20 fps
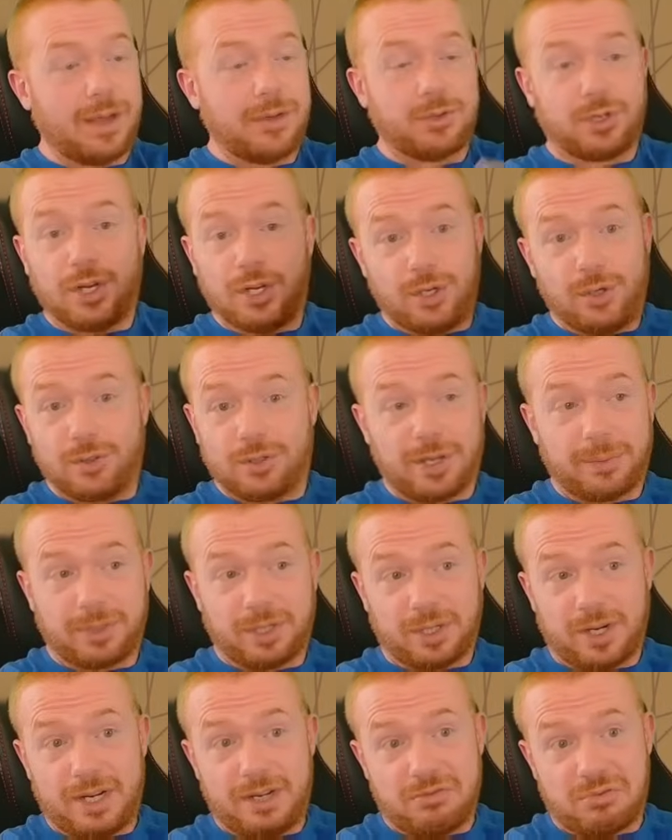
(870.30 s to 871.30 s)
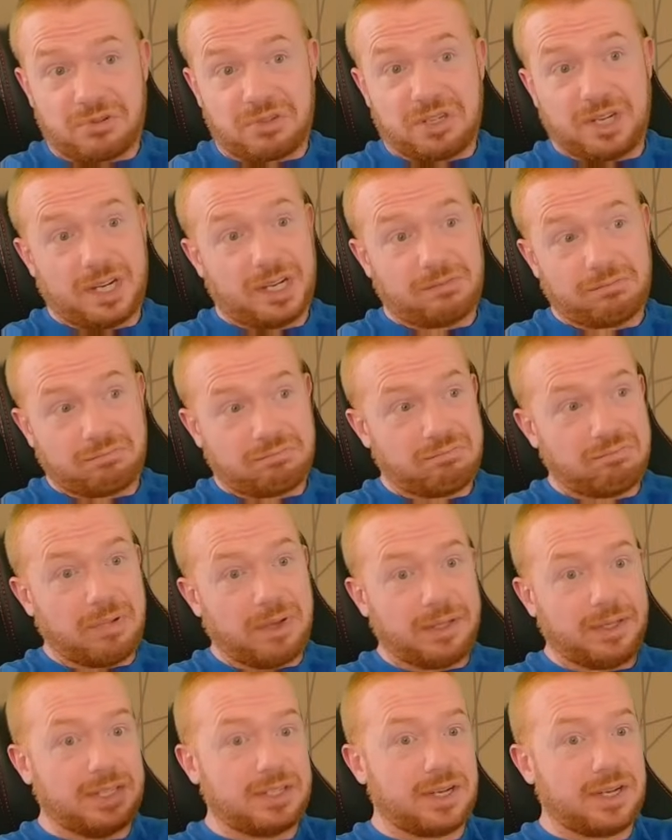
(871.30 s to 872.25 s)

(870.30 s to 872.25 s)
I was going to do something interesting, but